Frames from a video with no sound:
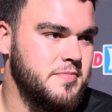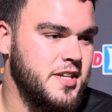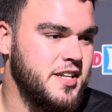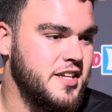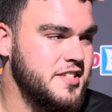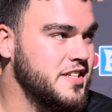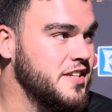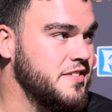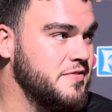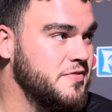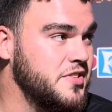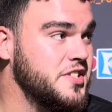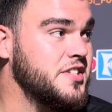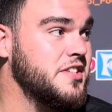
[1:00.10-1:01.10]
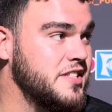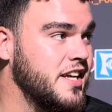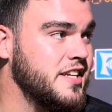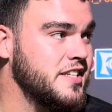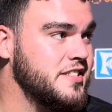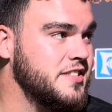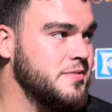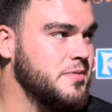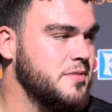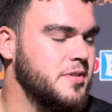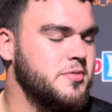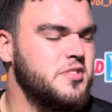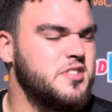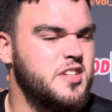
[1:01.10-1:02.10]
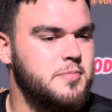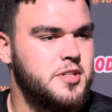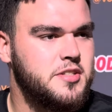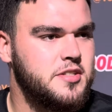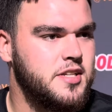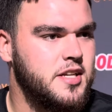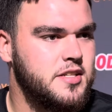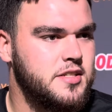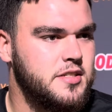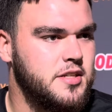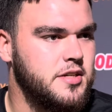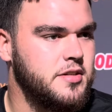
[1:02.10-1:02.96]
it does get physically taxing sometimes. I wouldn't say mentally taxing.